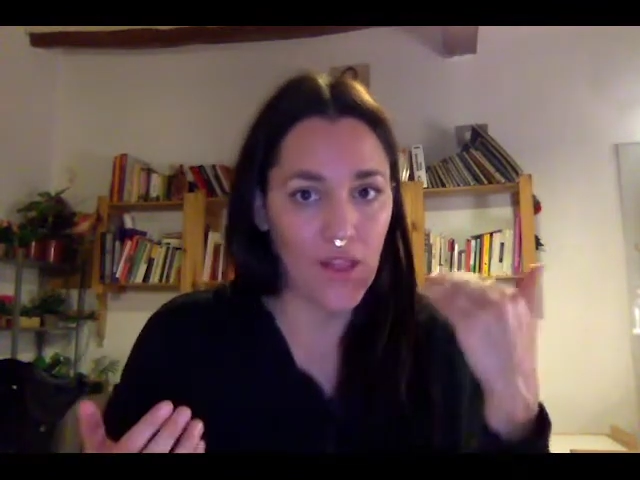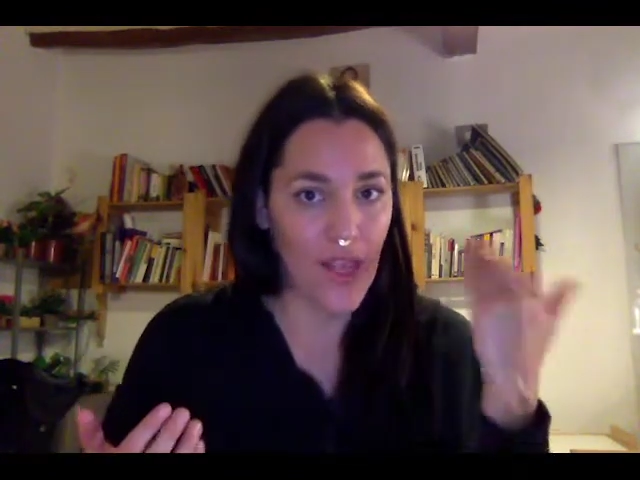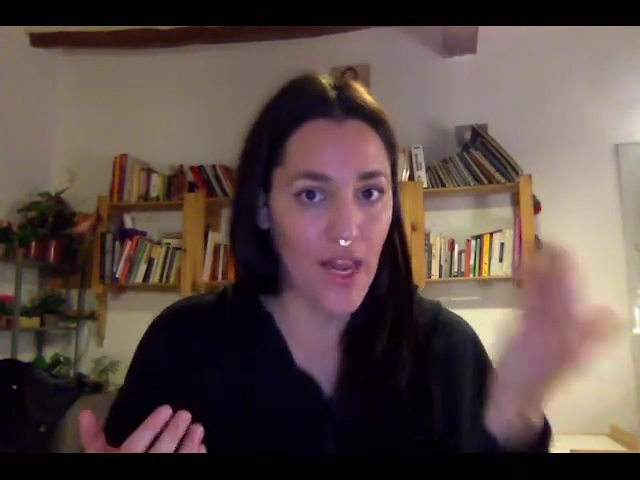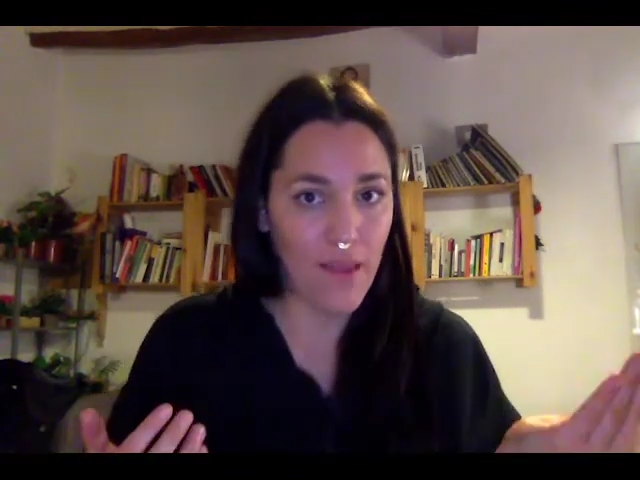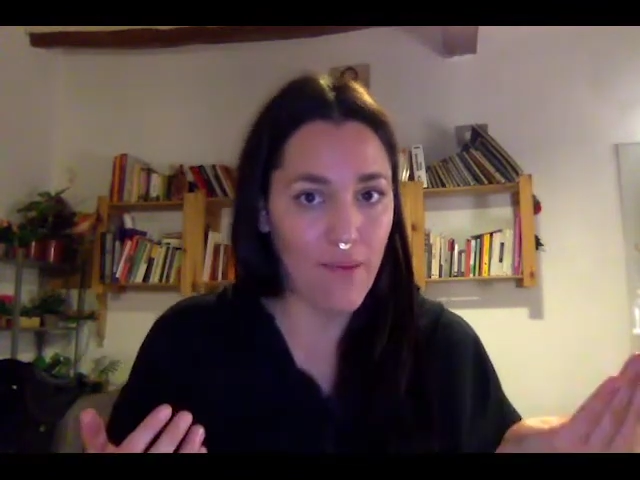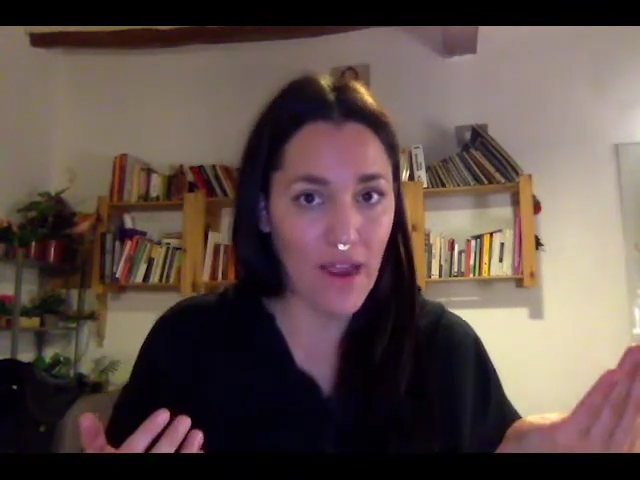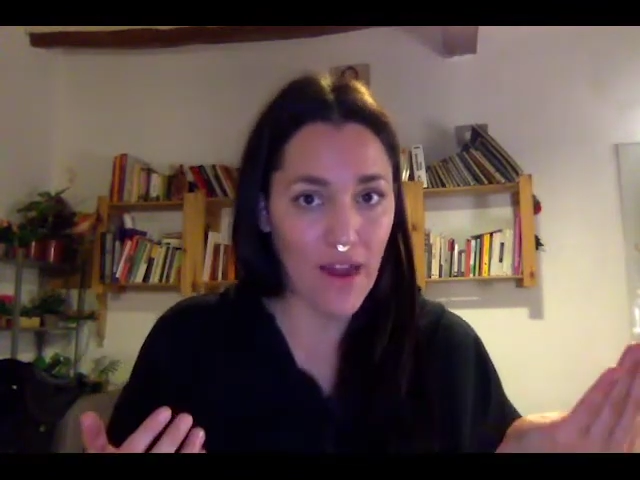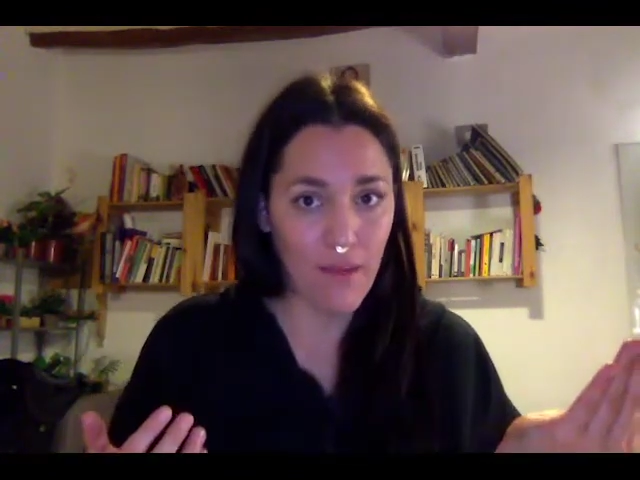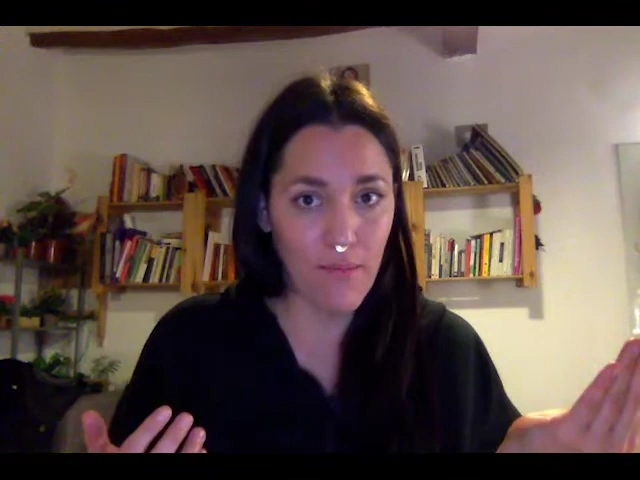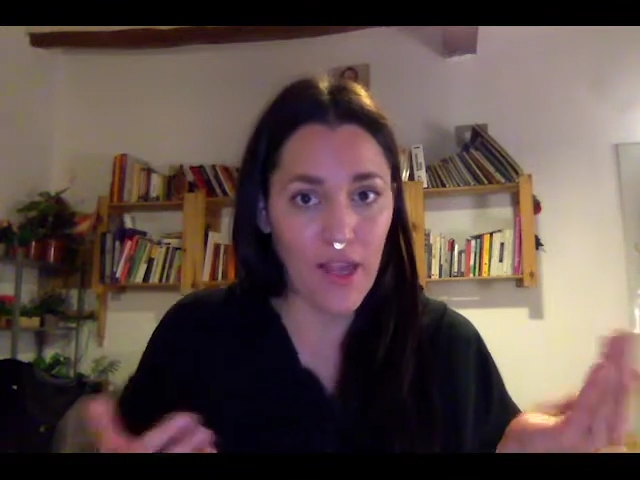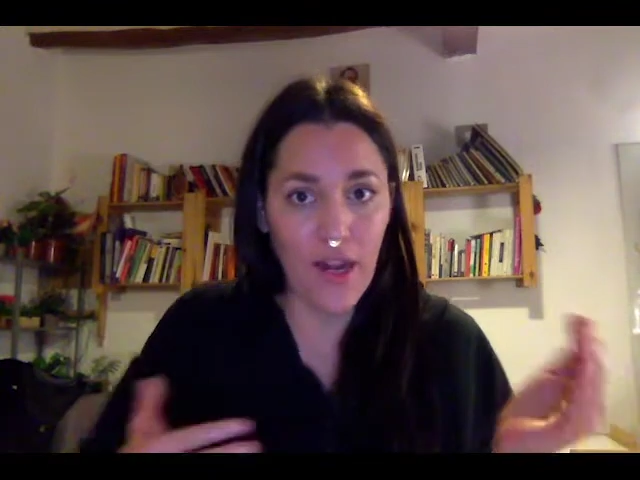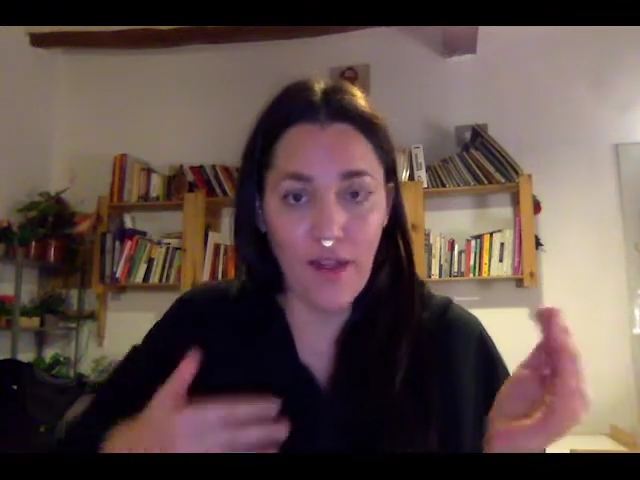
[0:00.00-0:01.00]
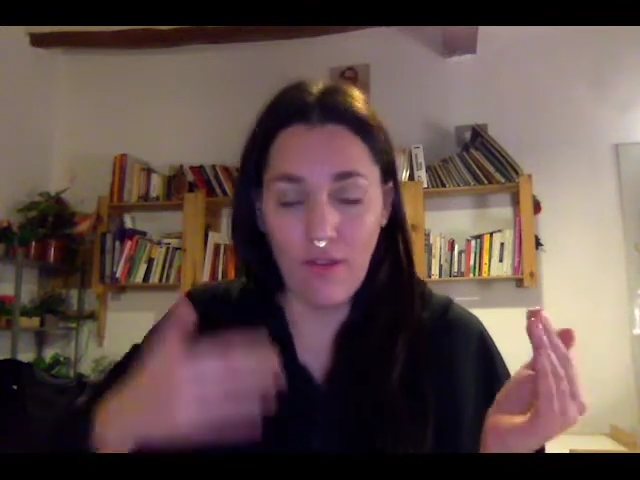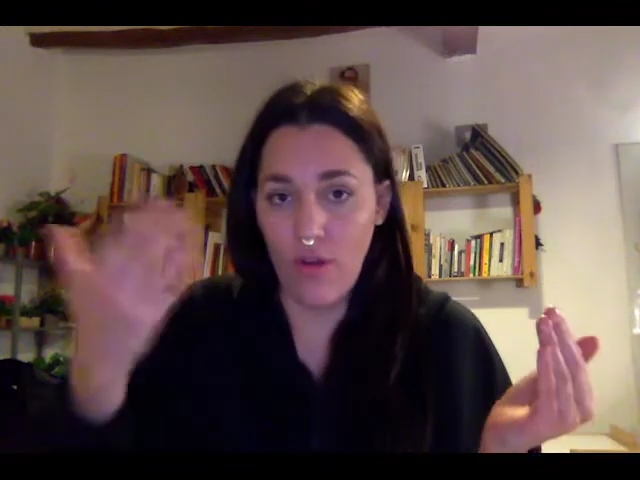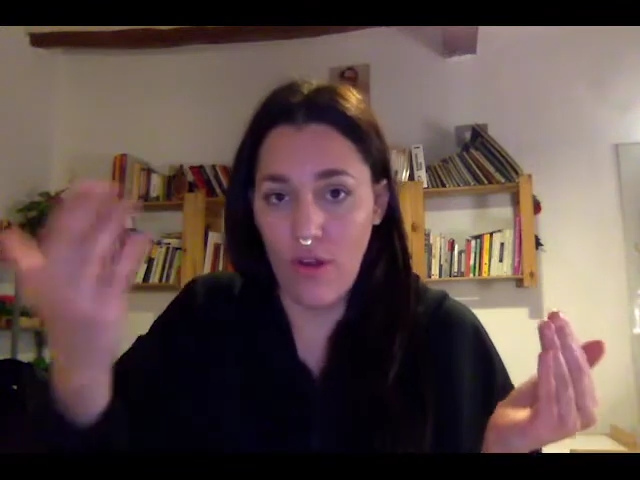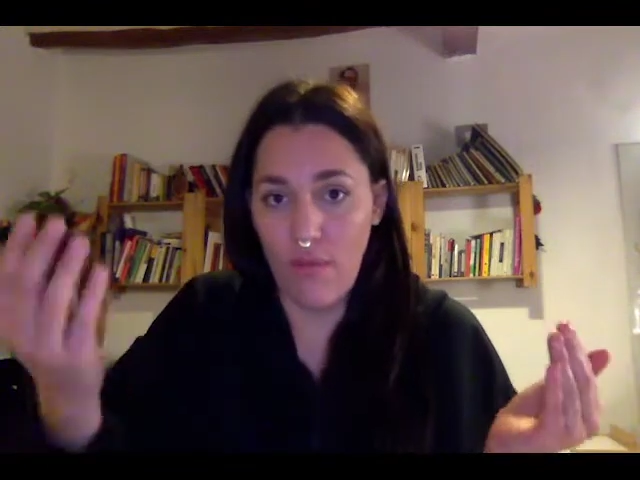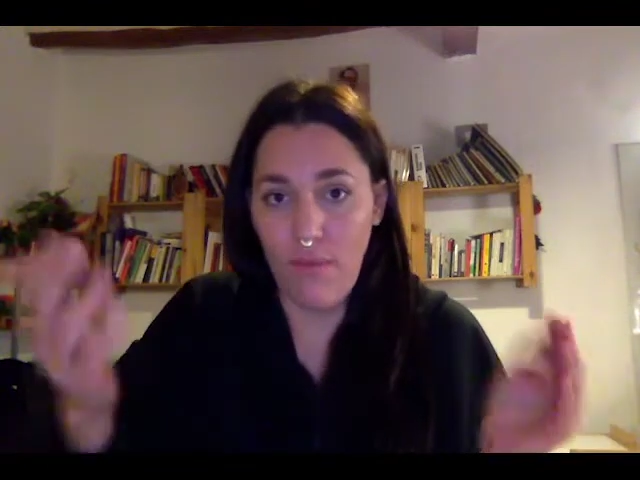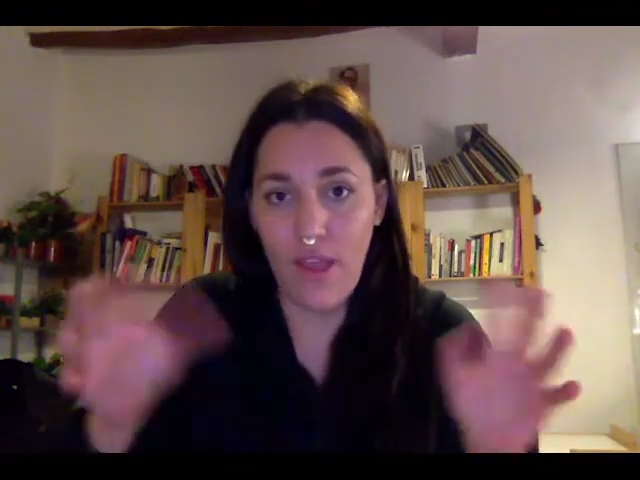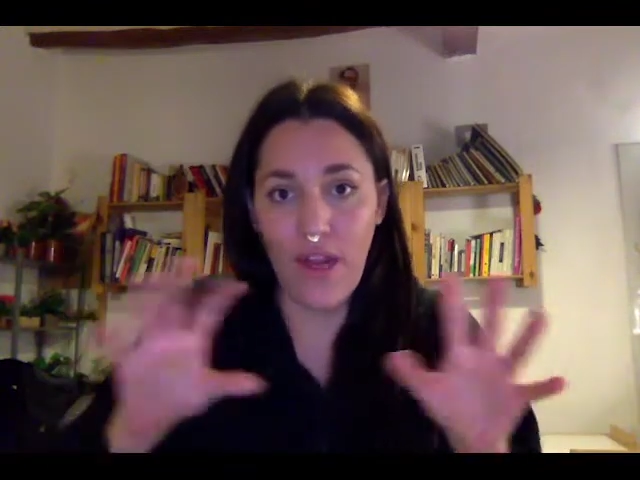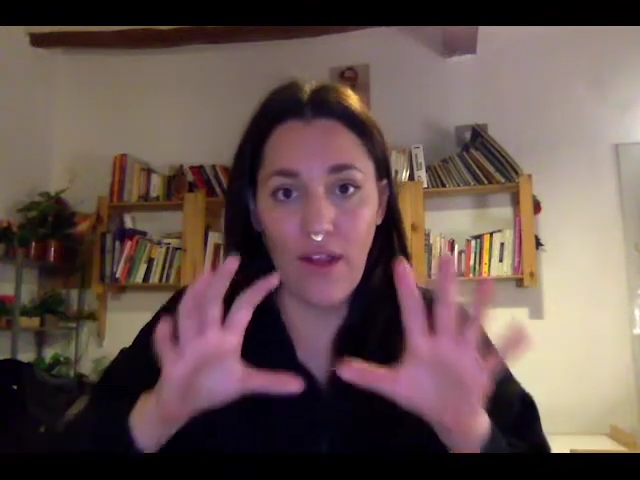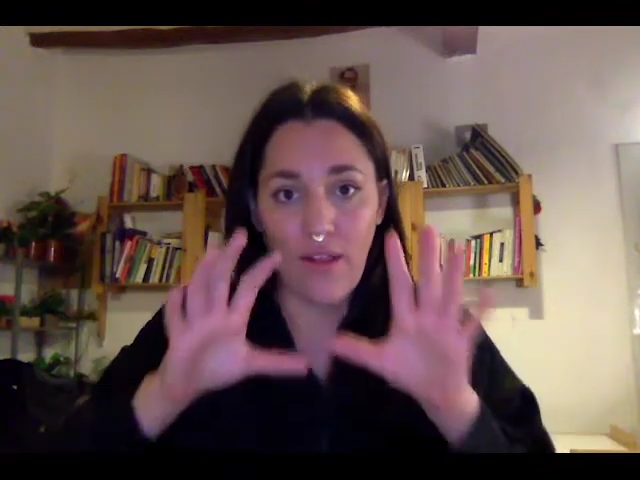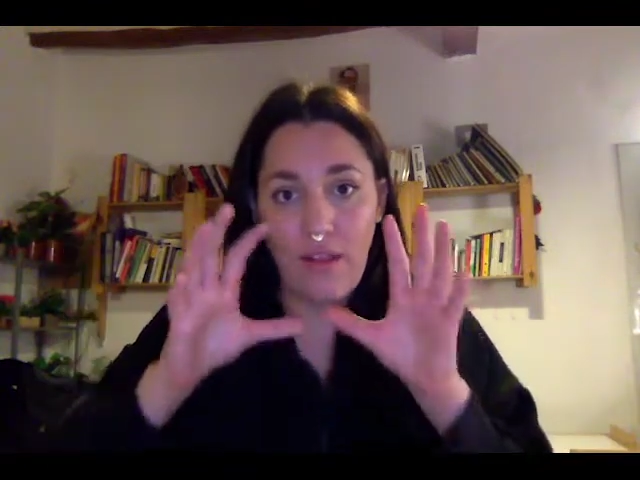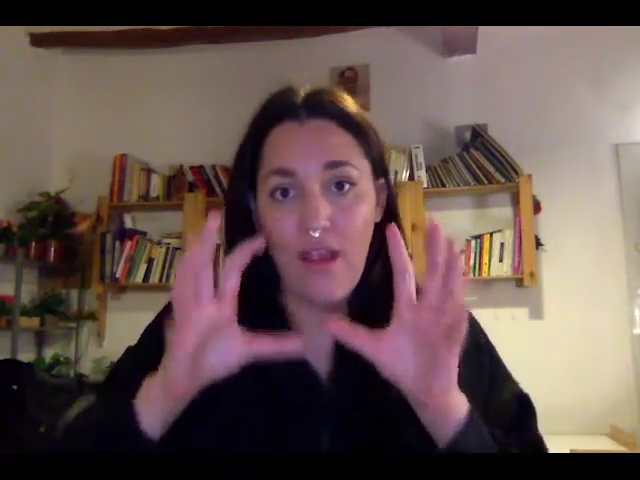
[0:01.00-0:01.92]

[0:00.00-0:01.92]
illegal immigrant or immigrant